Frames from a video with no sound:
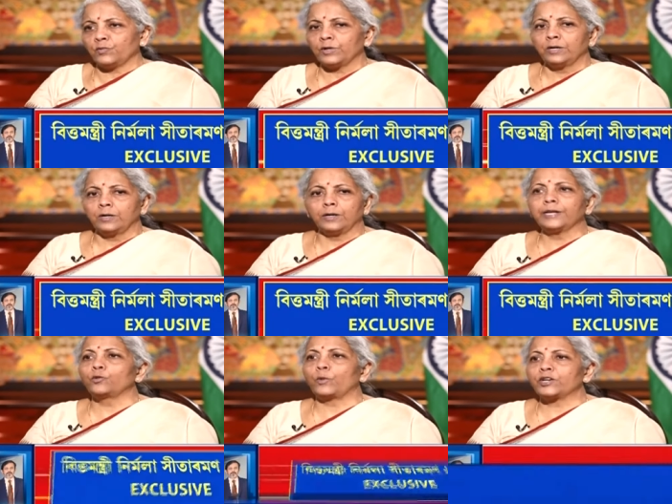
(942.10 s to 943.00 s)

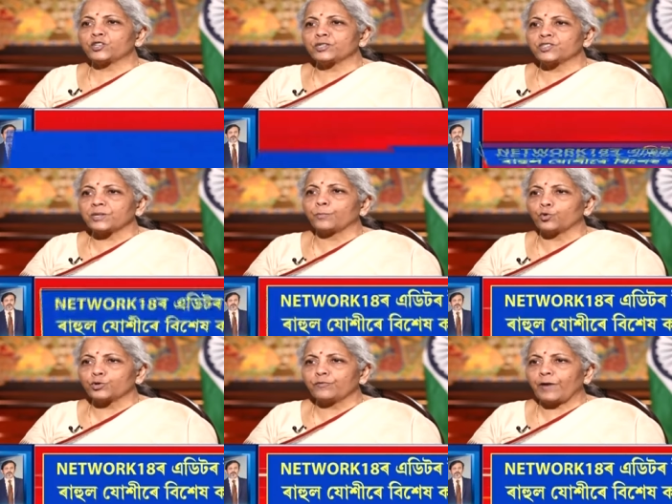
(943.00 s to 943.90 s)
innovation
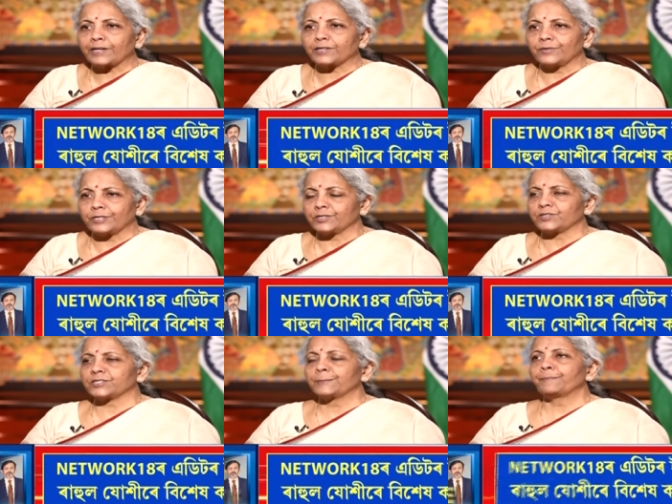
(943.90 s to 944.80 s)
supportive activities.
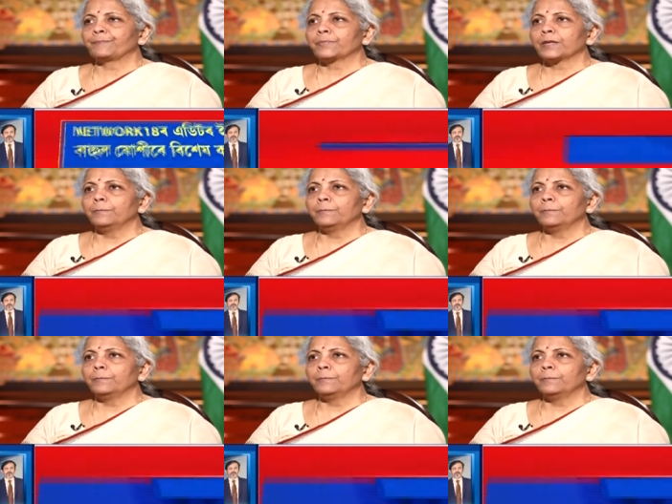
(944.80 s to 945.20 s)
But